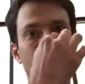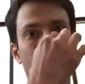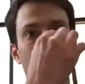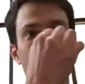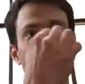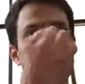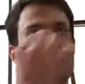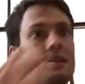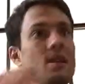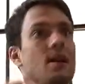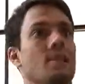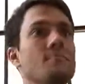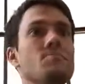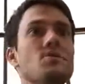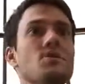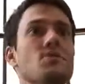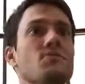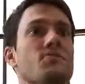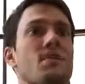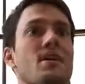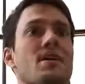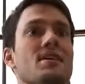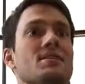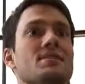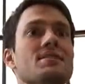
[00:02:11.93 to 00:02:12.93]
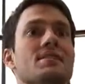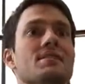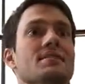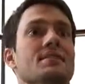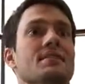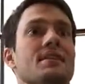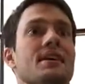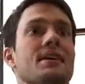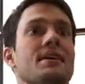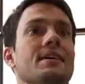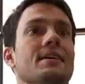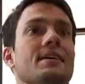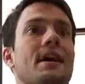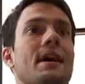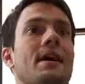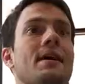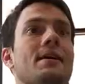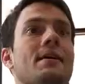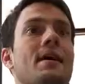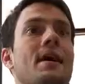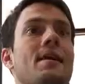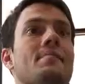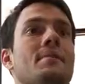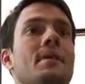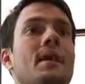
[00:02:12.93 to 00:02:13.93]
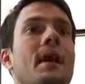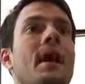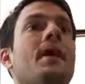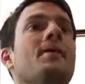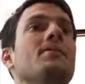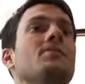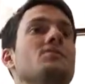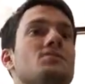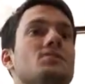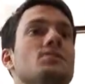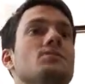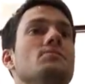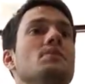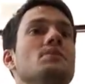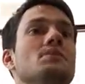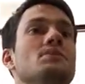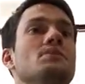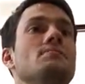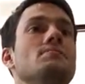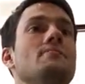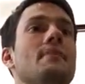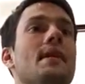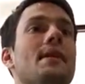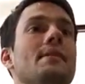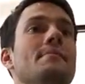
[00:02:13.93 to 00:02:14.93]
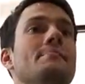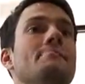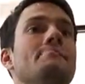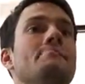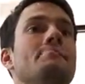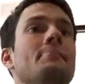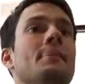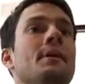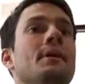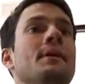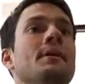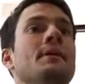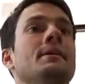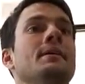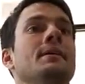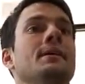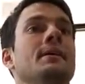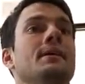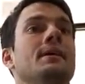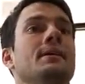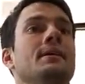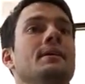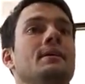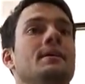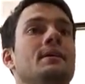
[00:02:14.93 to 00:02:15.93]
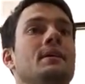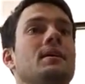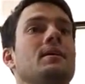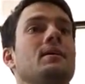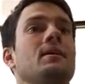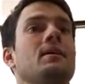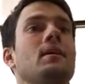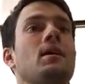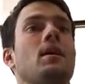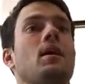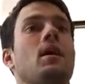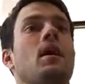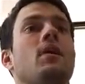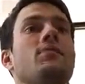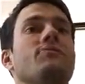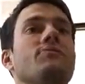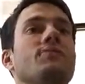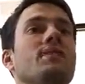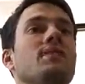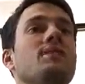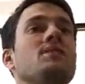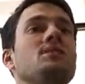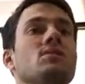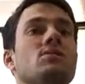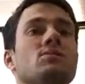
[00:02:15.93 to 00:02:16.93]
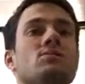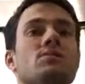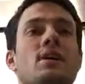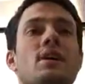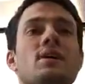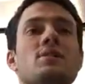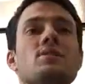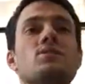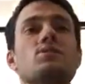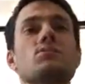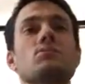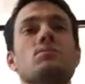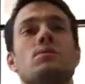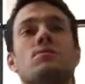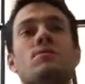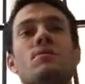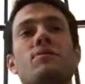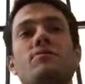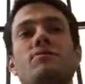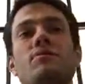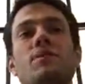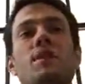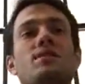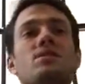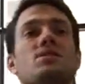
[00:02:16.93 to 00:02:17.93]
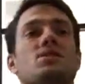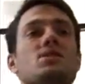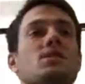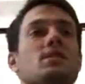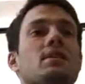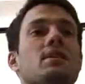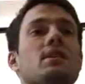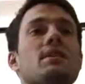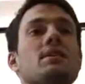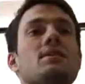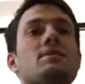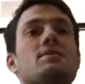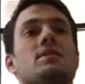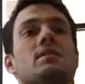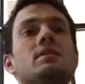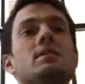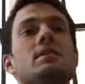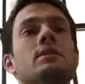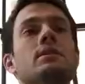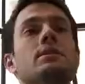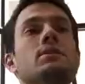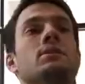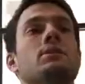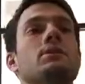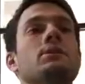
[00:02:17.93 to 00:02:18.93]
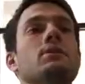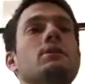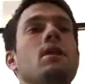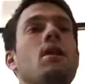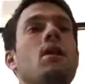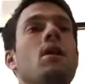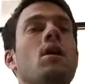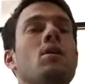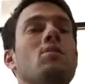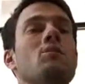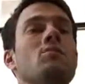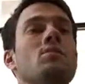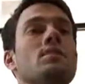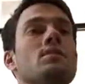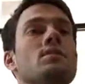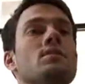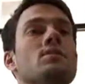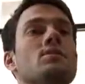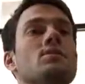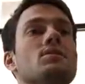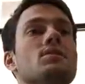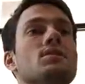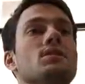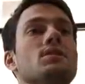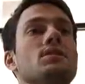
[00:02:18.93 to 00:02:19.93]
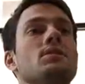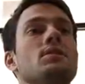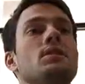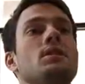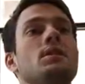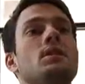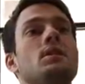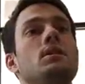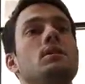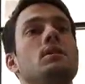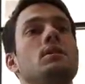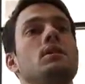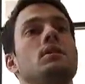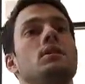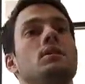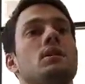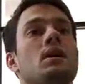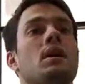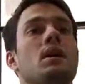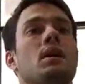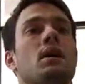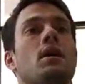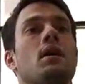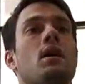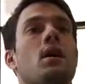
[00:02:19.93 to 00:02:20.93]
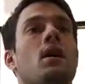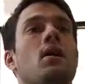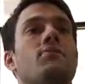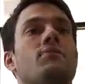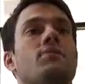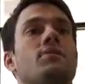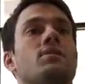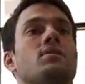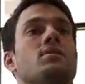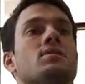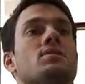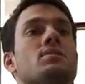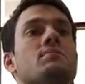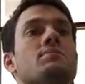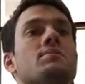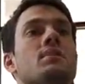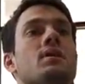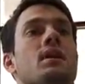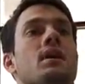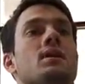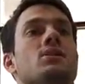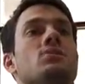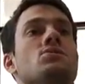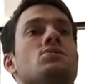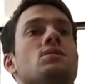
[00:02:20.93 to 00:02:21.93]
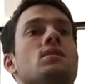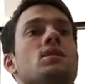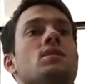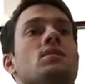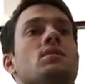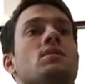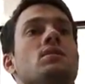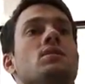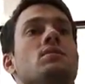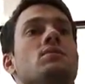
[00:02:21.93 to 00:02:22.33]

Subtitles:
There's a number of ways to say that. I mean, I understood what you meant, but coffee is a rest or refresh thing is a little awkward. So yeah, coffee is something I drink